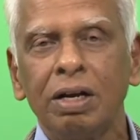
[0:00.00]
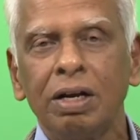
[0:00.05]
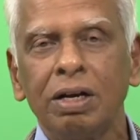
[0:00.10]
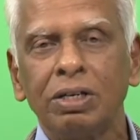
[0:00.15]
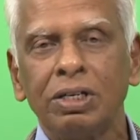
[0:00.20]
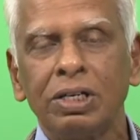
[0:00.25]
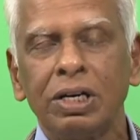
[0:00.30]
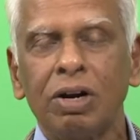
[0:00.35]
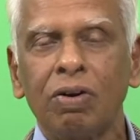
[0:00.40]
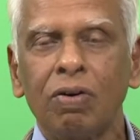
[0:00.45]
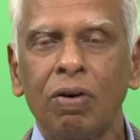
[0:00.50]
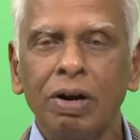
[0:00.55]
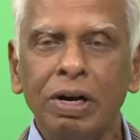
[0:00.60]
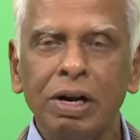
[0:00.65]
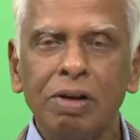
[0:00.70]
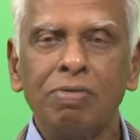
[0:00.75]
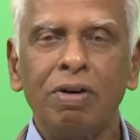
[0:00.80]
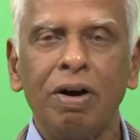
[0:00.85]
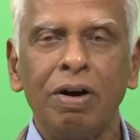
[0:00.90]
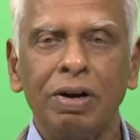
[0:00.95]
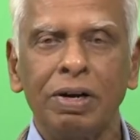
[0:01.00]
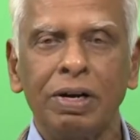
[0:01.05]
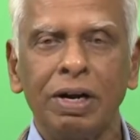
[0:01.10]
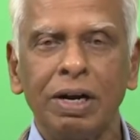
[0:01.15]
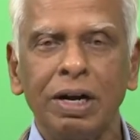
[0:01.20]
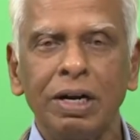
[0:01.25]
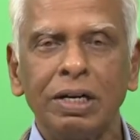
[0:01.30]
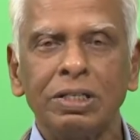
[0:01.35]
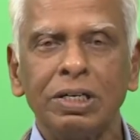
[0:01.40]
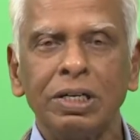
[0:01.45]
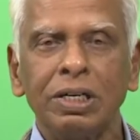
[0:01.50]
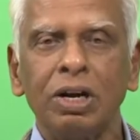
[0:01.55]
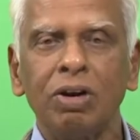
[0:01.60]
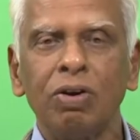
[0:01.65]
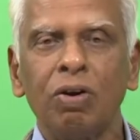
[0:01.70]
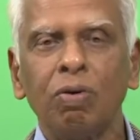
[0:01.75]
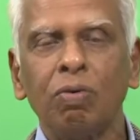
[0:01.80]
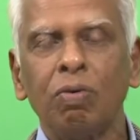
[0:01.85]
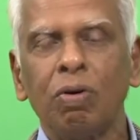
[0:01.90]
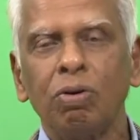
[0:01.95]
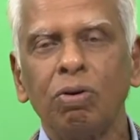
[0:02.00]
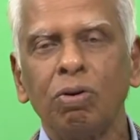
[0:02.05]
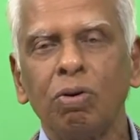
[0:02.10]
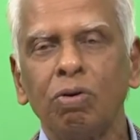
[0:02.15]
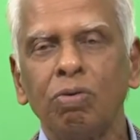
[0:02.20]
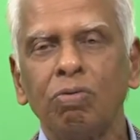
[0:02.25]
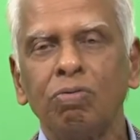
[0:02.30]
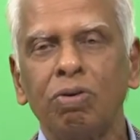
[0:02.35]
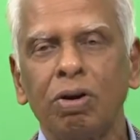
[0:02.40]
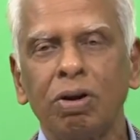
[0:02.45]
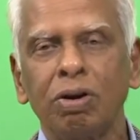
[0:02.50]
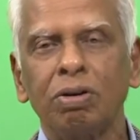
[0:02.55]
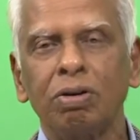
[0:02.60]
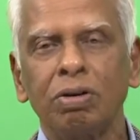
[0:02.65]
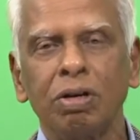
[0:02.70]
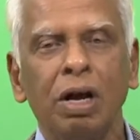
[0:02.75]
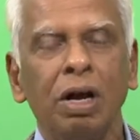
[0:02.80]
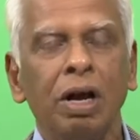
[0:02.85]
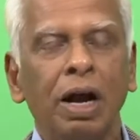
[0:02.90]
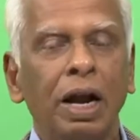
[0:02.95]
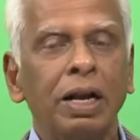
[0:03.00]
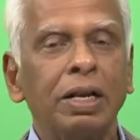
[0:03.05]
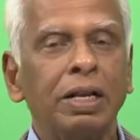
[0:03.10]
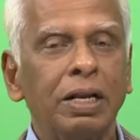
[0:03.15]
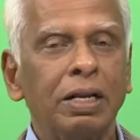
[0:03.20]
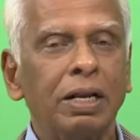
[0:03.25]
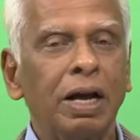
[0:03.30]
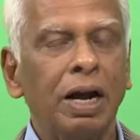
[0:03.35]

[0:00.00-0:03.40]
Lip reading: She had already violated it. She did not want to do for, and